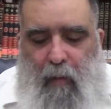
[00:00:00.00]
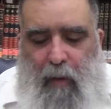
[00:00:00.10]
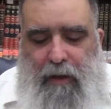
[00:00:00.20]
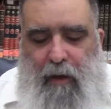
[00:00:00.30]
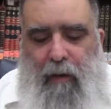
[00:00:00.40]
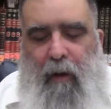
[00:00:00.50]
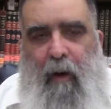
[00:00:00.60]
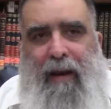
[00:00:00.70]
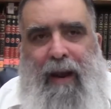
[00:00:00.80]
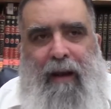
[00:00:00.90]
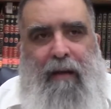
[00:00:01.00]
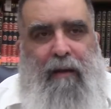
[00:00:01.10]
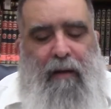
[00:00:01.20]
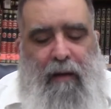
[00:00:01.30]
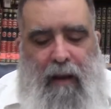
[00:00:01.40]
with your longing,
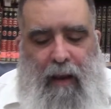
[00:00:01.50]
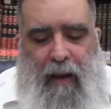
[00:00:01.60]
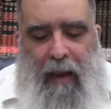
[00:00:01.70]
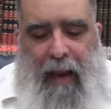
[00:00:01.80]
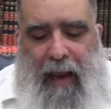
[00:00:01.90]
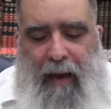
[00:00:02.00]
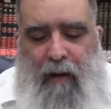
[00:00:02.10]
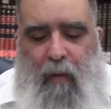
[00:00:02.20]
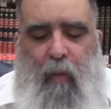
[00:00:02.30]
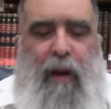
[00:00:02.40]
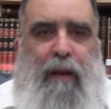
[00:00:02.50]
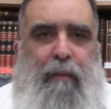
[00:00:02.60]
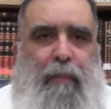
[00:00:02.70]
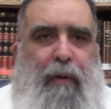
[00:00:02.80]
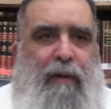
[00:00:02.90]
and
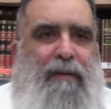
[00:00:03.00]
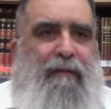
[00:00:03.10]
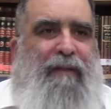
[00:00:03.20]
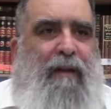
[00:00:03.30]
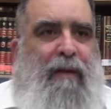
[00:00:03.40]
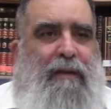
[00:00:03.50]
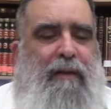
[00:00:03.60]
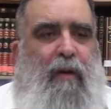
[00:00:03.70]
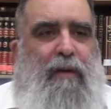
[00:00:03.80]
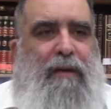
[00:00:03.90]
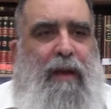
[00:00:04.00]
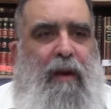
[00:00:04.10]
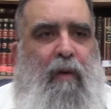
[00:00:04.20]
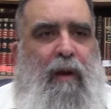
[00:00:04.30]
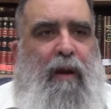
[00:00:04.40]
with perseverance,
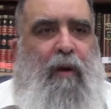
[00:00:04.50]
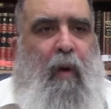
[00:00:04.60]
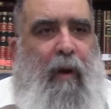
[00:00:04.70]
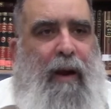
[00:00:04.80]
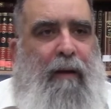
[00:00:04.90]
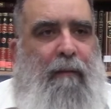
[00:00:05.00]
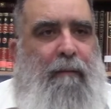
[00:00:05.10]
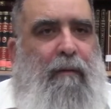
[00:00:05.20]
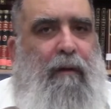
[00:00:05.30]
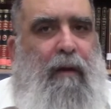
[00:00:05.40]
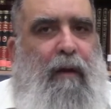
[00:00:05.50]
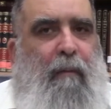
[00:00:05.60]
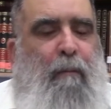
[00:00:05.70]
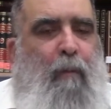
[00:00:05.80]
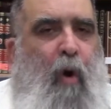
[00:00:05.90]
continuing going.
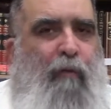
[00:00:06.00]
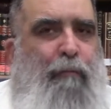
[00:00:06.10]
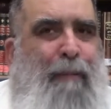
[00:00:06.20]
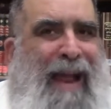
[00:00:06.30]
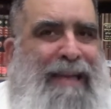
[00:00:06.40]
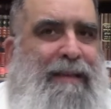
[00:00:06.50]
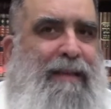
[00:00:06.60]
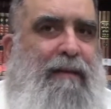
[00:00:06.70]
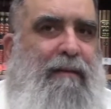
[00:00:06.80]
Movement.